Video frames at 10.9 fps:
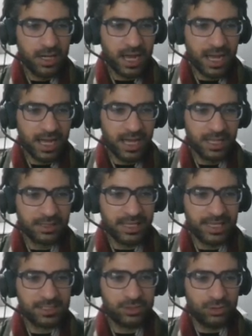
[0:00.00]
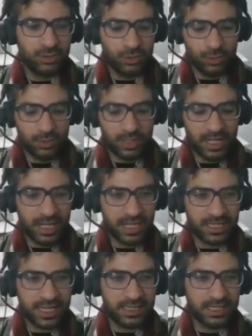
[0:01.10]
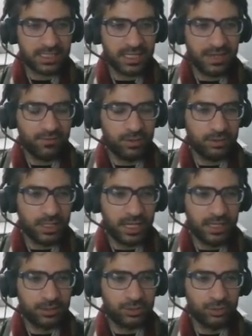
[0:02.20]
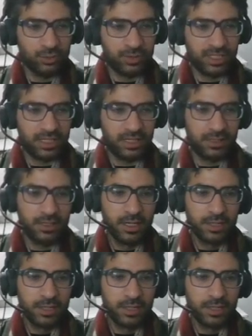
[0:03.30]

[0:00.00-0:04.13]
And let's do headings level 2 here.